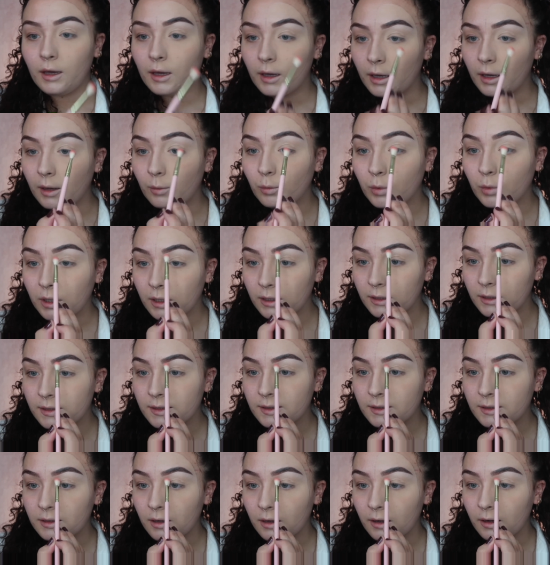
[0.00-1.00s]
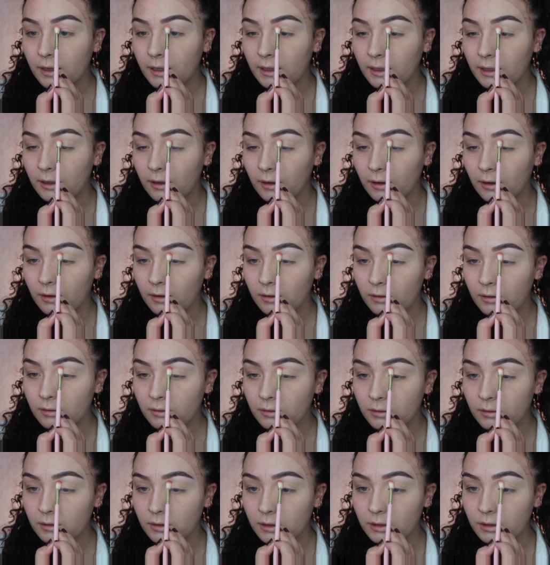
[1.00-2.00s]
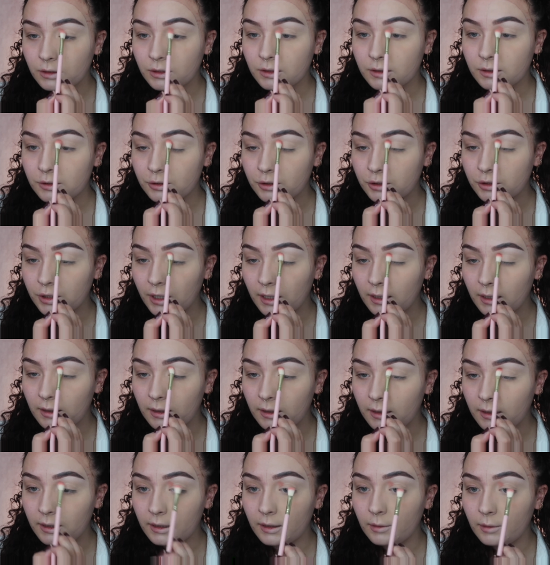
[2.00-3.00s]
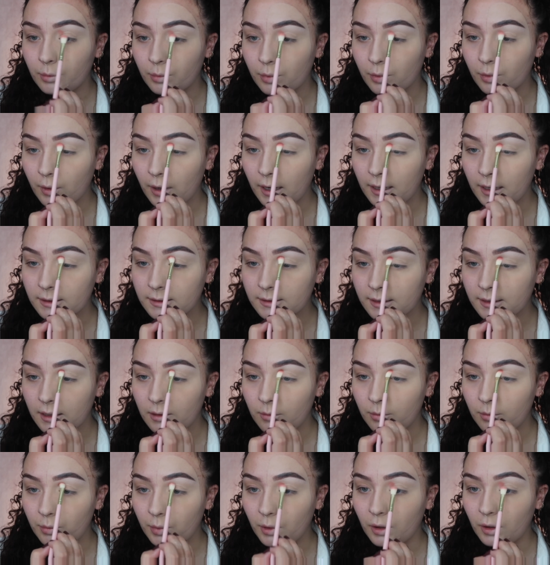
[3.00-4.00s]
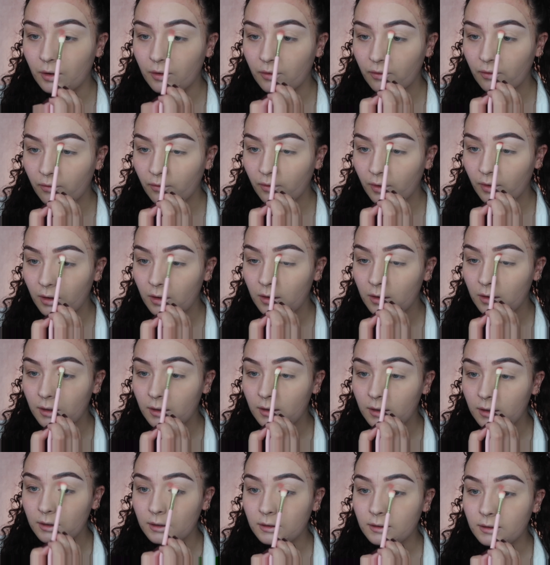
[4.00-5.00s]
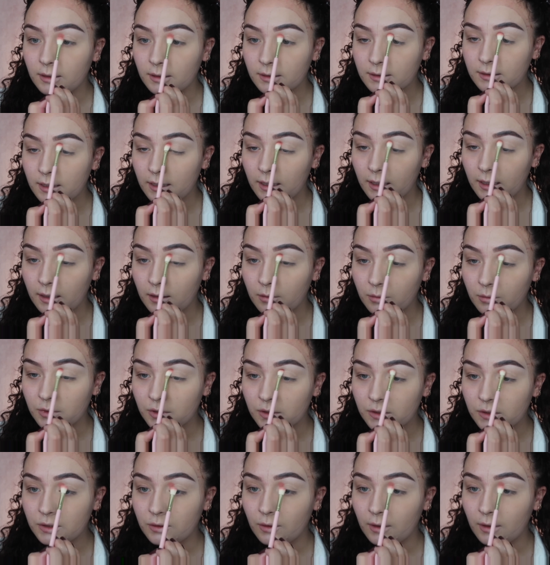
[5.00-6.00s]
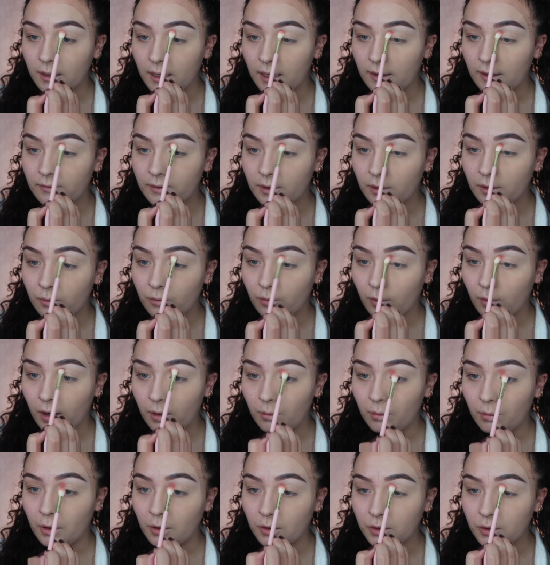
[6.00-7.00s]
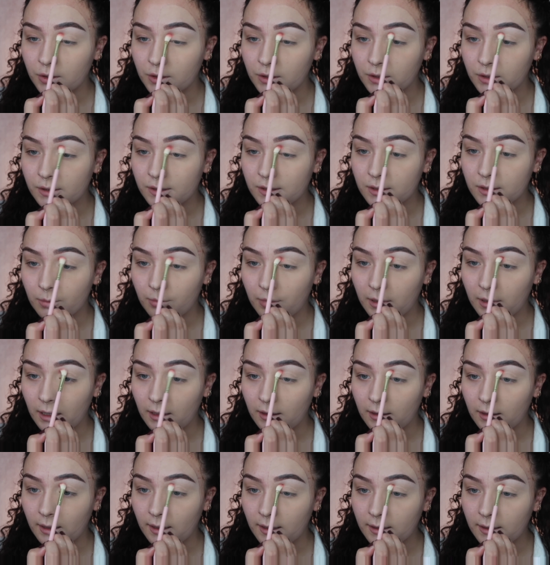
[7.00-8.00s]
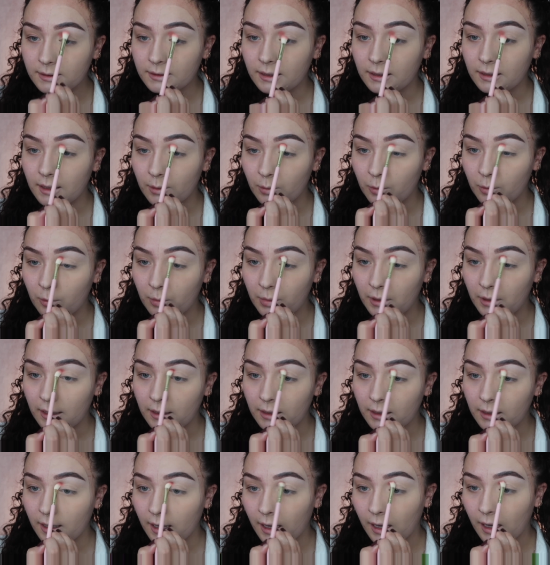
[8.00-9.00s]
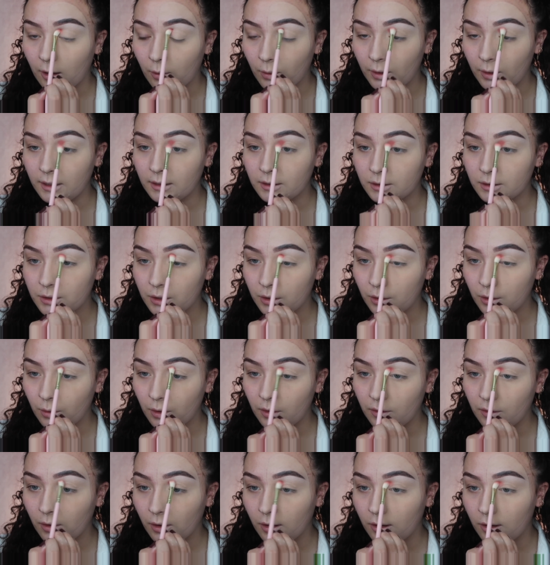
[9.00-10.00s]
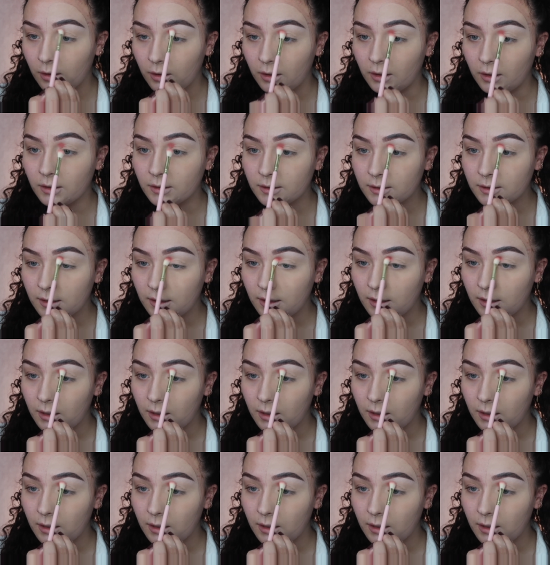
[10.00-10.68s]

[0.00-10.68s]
and we're gonna start here and just gently press and buff this in. I'm just doing left and right motions to blend this, and then we'll blend it out into other colours